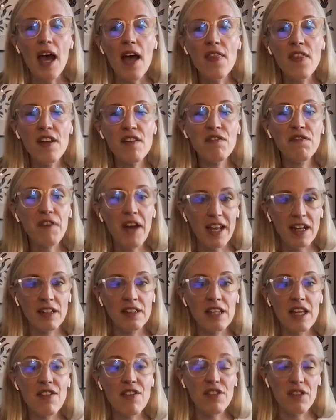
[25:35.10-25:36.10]
And then
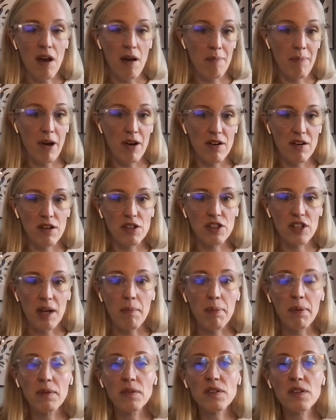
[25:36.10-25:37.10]
finally, thought
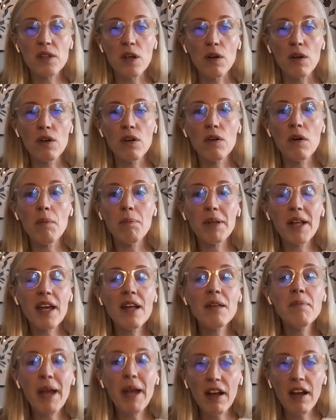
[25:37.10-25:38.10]
partnership. So
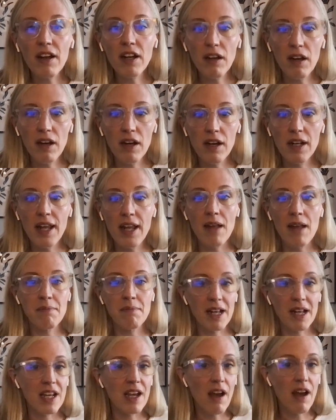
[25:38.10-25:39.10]
Planned Parenthood and
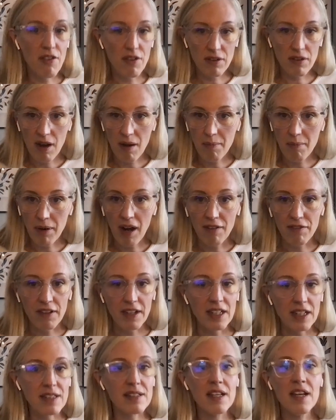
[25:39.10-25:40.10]
many other
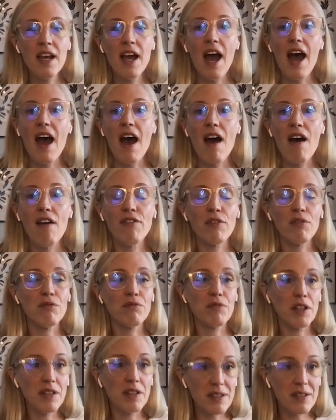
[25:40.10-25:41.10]
nonprofits have
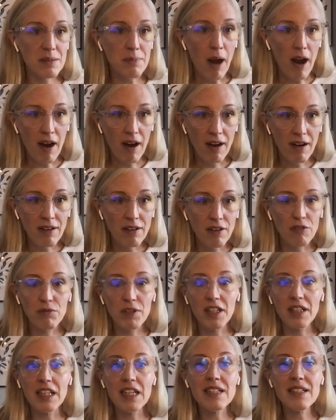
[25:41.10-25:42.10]
really smart,
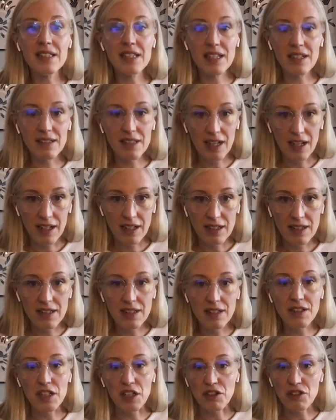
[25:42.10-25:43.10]
really seasoned
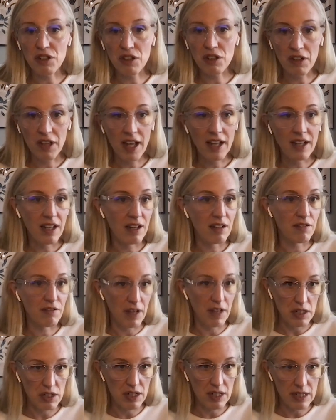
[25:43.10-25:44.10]
digital and
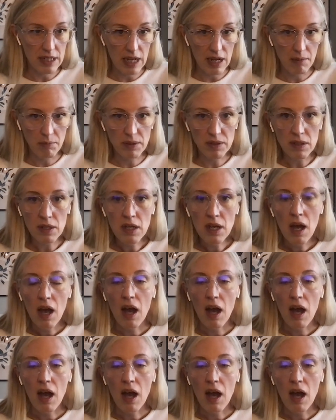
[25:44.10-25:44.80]
innovation teams.